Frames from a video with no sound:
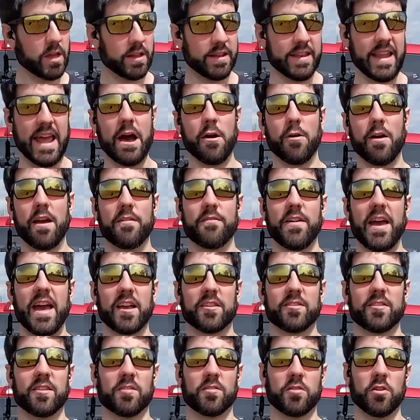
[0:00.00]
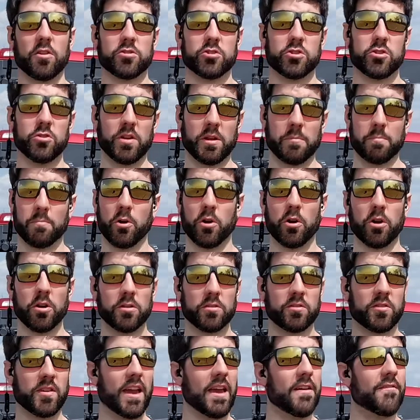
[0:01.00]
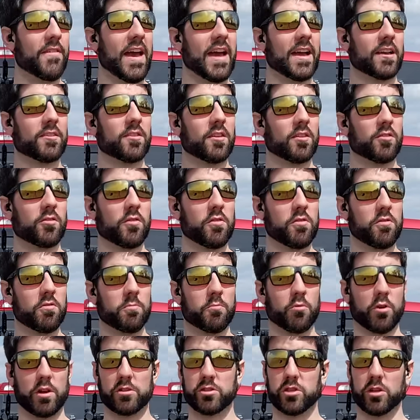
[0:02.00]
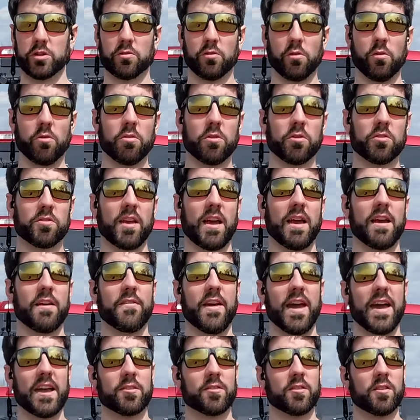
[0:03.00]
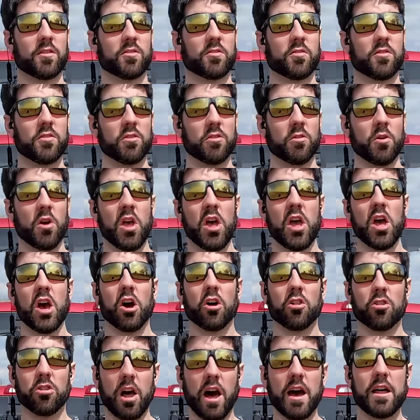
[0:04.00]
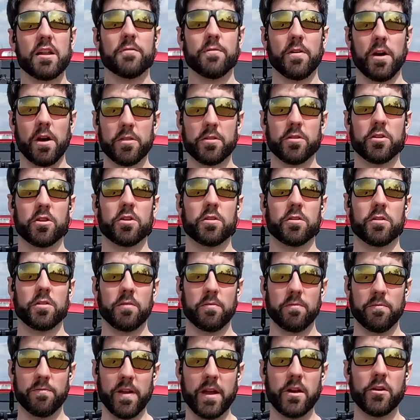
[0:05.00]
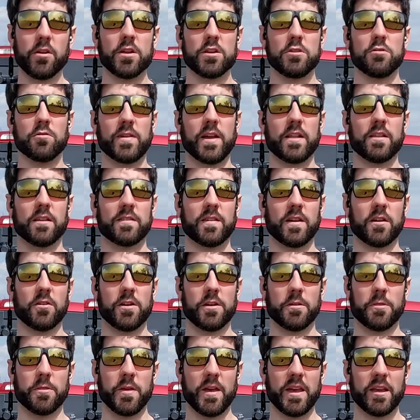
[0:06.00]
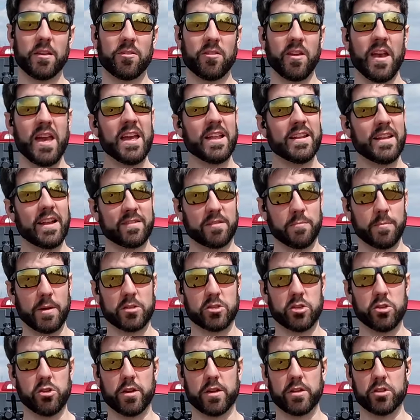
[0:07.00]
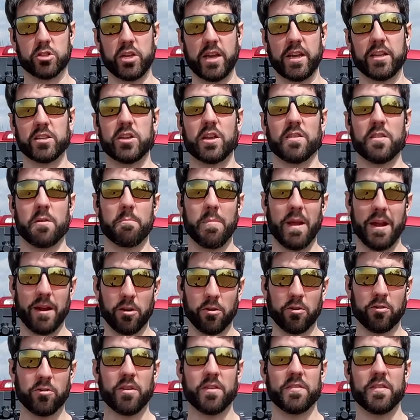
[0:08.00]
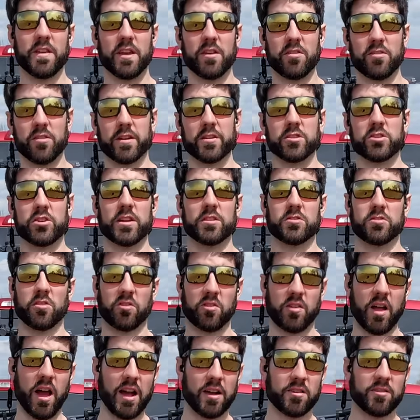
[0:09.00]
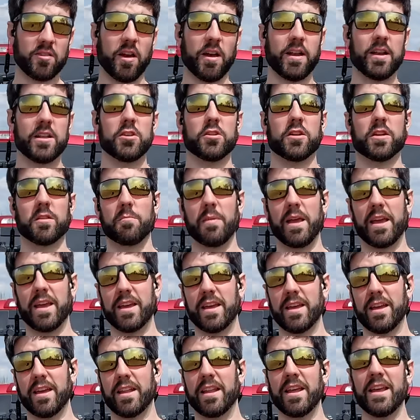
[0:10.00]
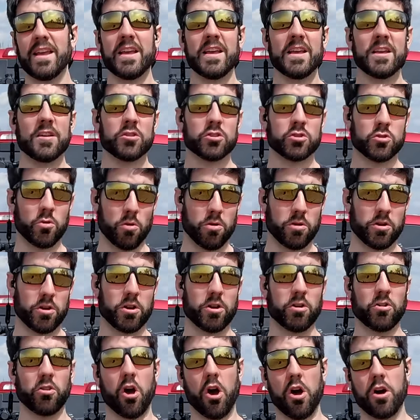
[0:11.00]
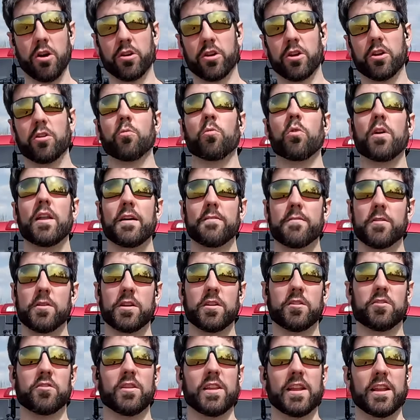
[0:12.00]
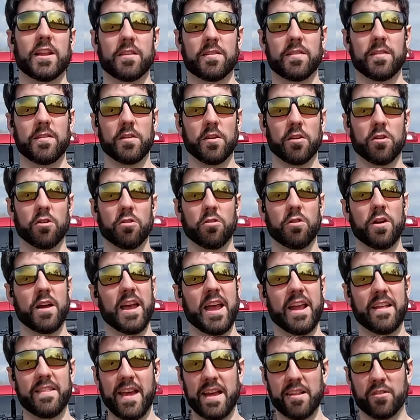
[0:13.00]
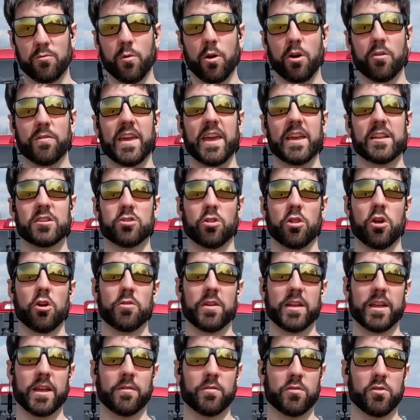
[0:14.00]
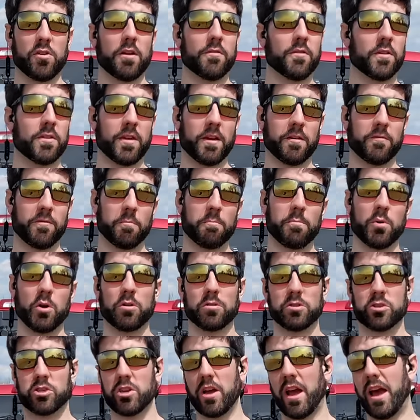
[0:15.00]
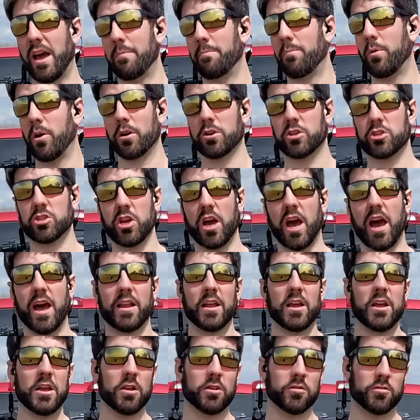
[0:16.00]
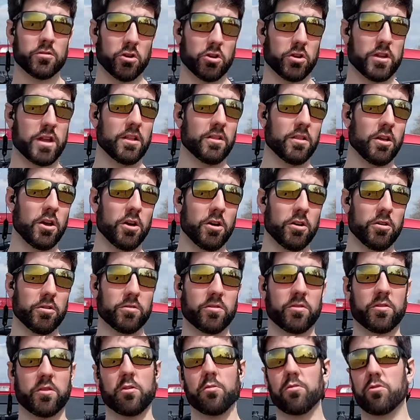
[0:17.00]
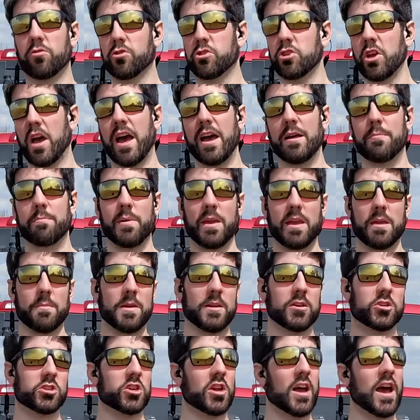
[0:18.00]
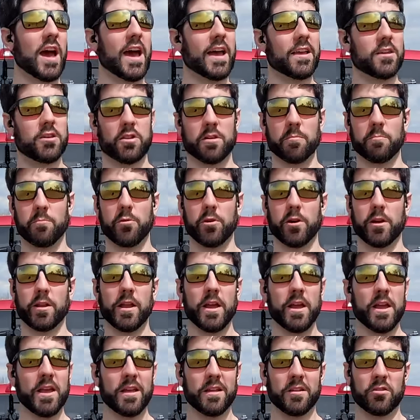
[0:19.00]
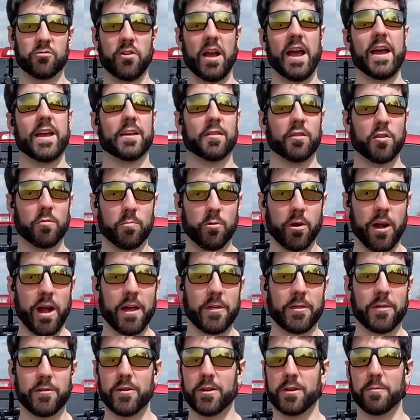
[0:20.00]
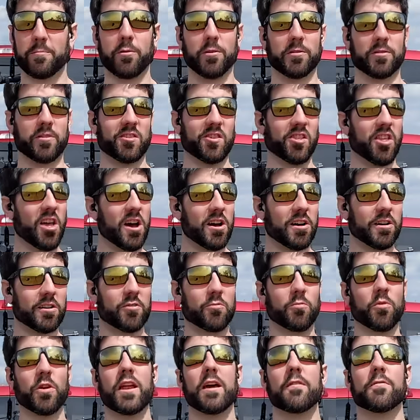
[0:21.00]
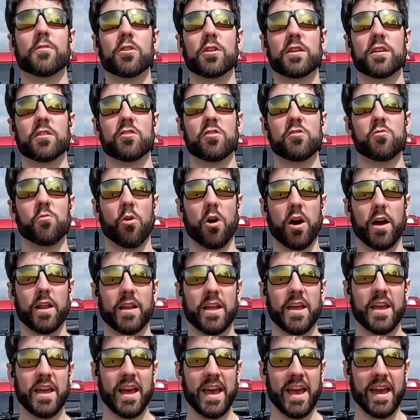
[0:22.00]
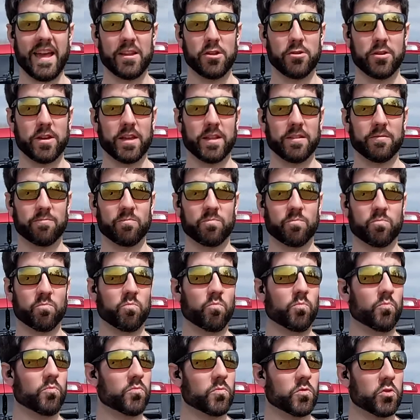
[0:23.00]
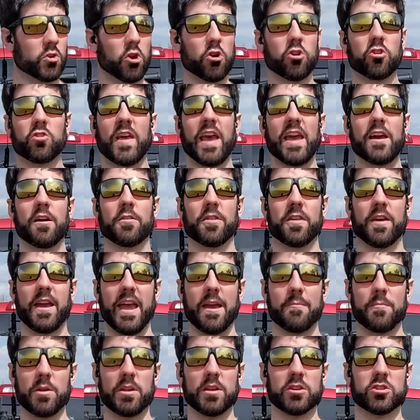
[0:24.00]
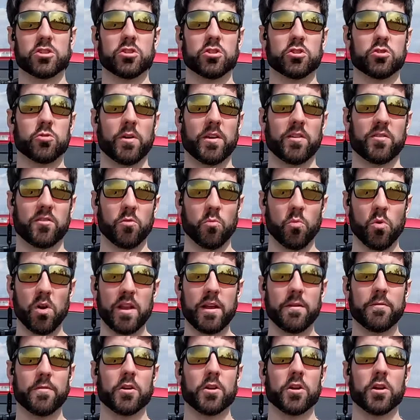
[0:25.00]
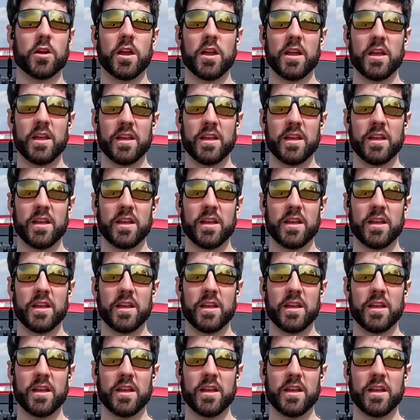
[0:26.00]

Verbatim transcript: now I have access to shooting birds, I have access to breaching doors, I have access to a lot of other very utilitarian things. Not to mention you can change out the barrels on this, you can change the stocks on it, you can make it shorter, longer, whatever it is you need it to do. And that 12 gauge loading gives you everything from bird shot, buck shot, turkey loads, goose shot, BB shot. You can put dragon's breath, you can put slugs, whatever it is you want. And you can curtail the ammunition choice to whatever